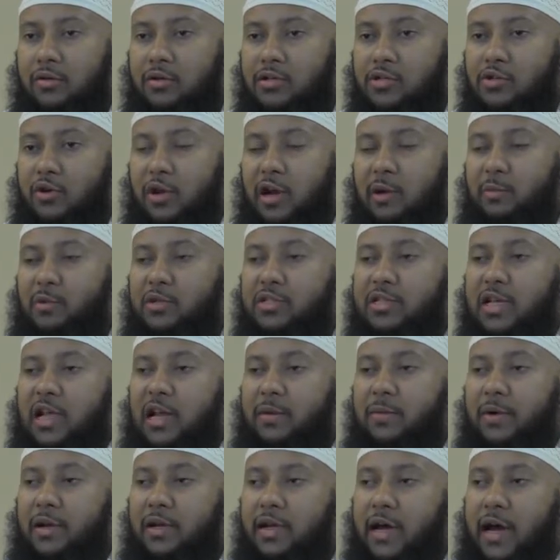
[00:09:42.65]
so when Abu
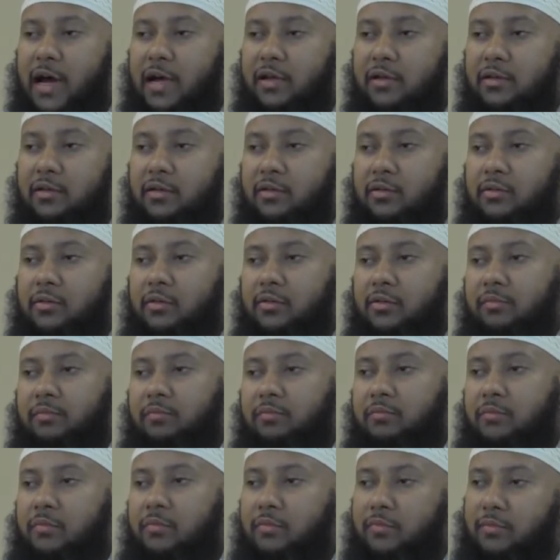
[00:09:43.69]
Salama died,
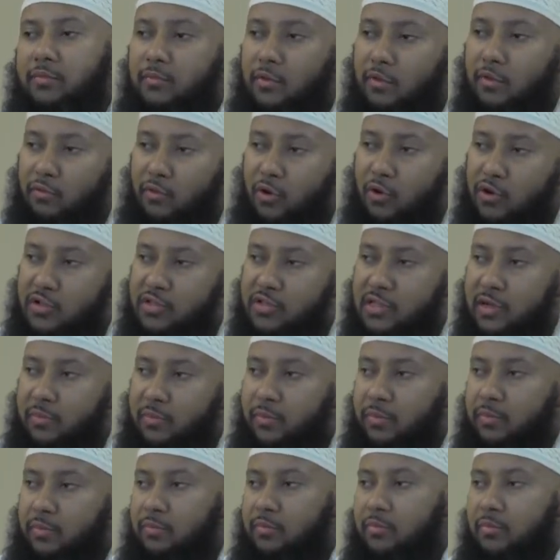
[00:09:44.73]
of course the
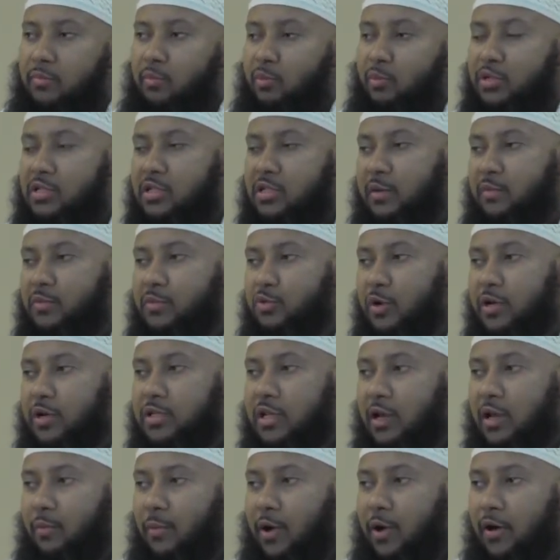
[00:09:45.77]
Muslims
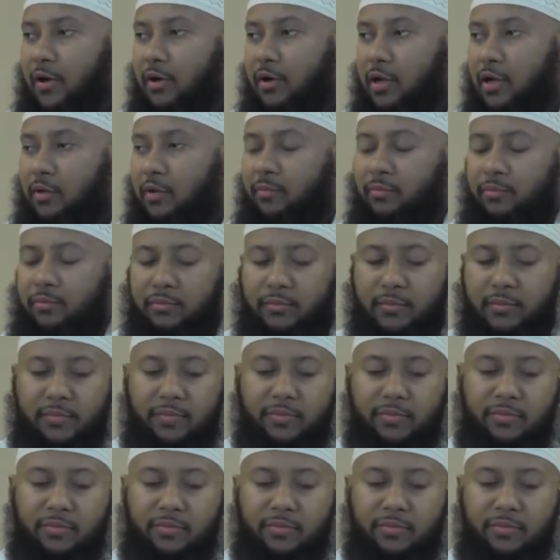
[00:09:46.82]
went and buried him.